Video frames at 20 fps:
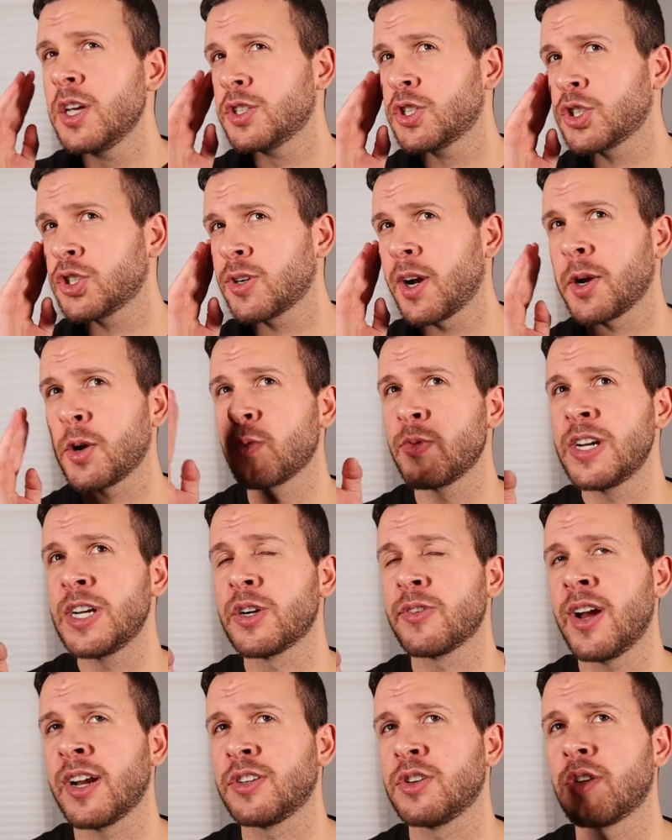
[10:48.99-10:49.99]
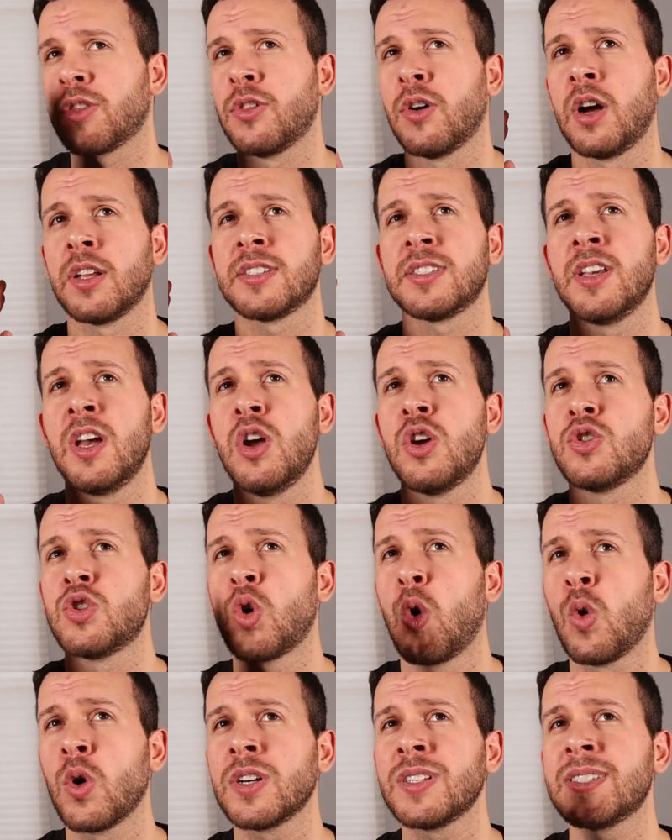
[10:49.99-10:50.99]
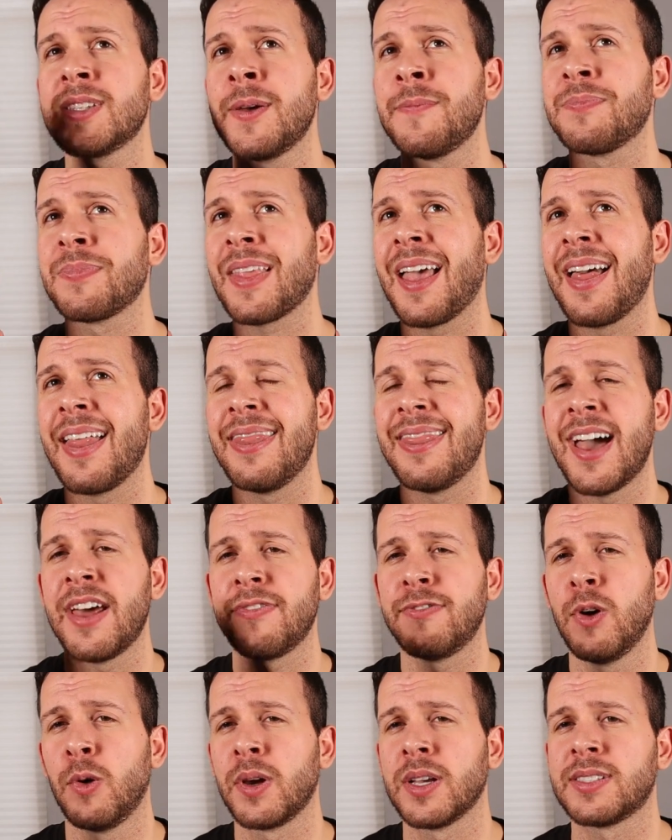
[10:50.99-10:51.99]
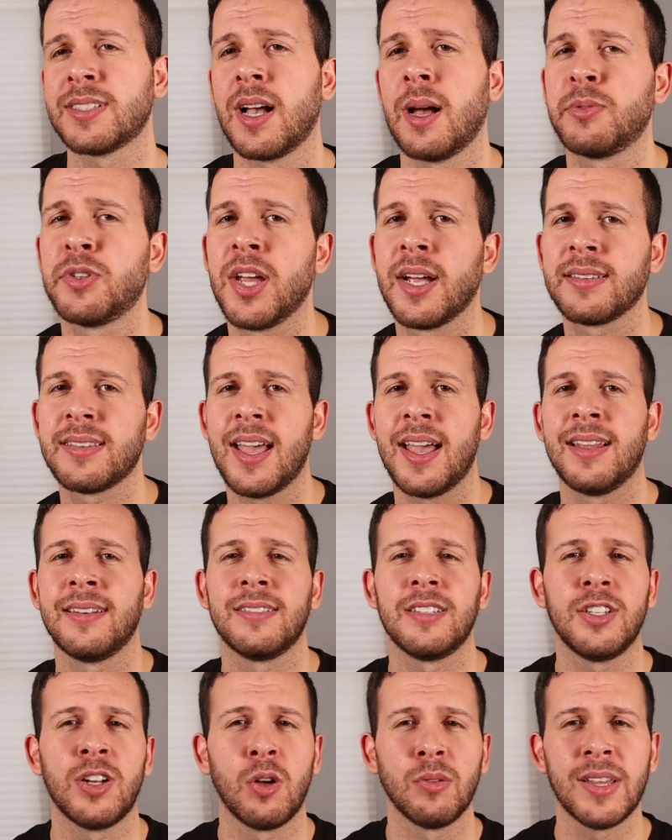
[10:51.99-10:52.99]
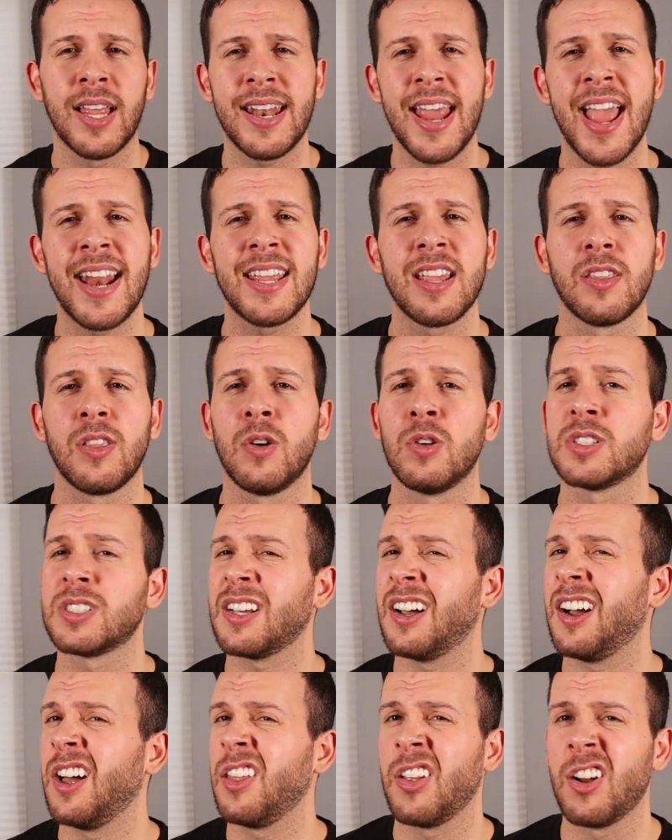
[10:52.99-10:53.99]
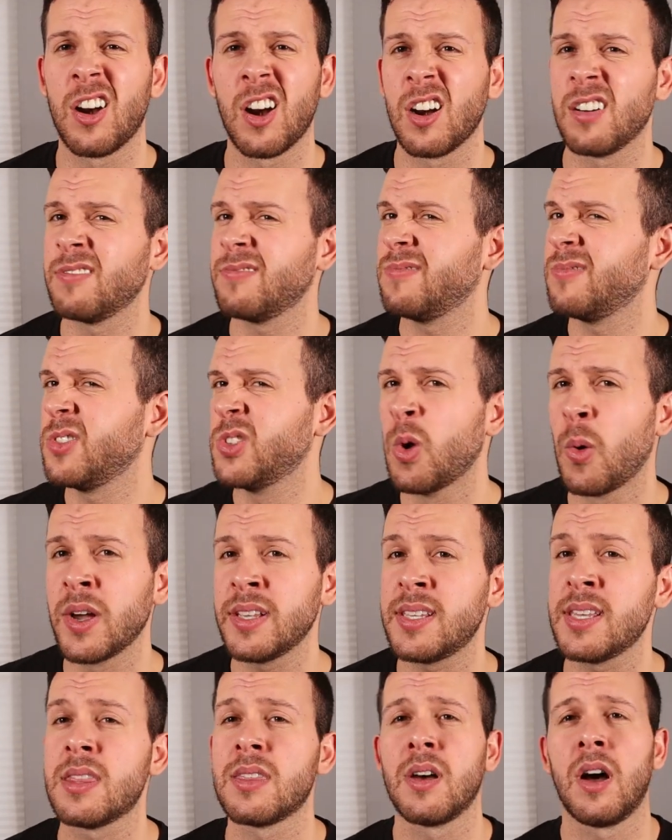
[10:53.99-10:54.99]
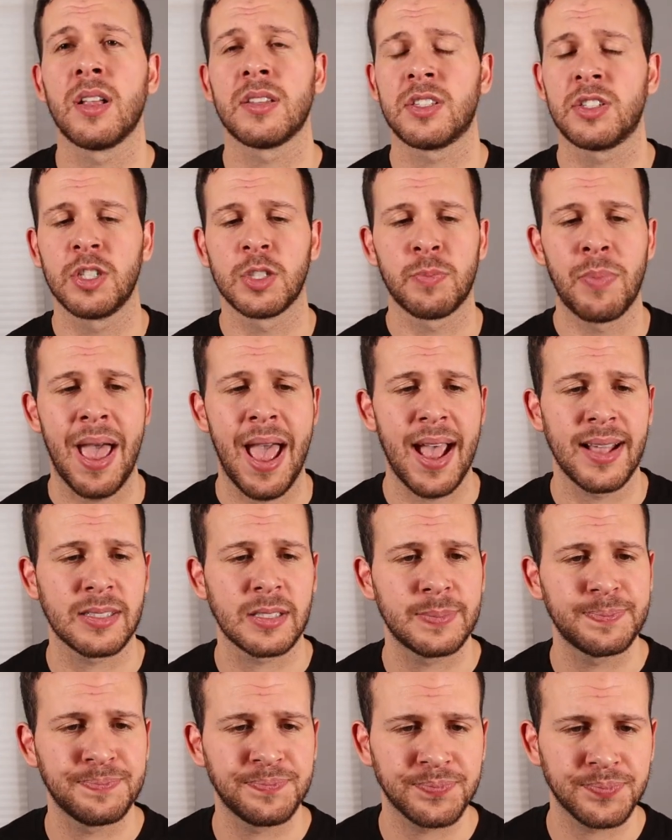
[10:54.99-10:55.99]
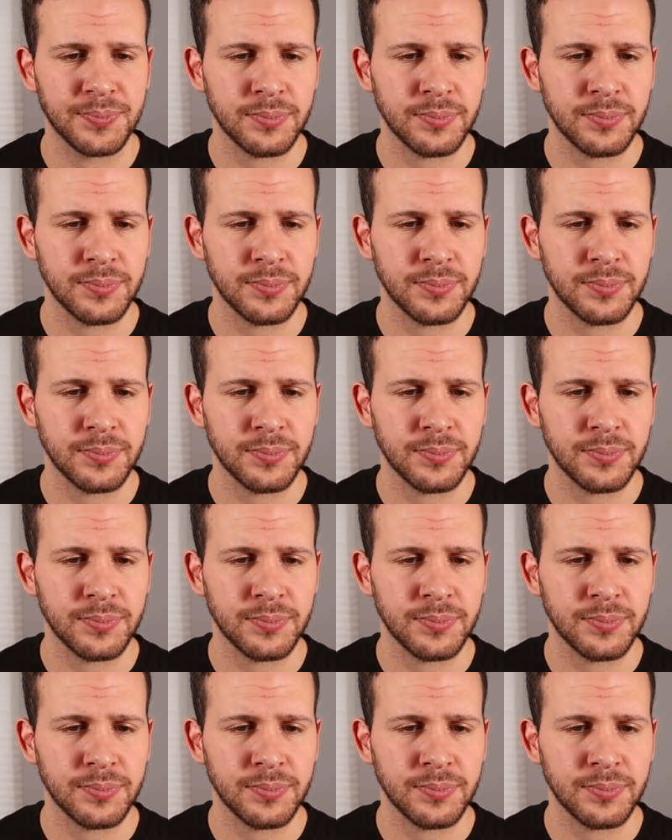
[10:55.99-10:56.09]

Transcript: just try to redirect your thoughts towards that focus object and you know let any of those other noisy thoughts just pass.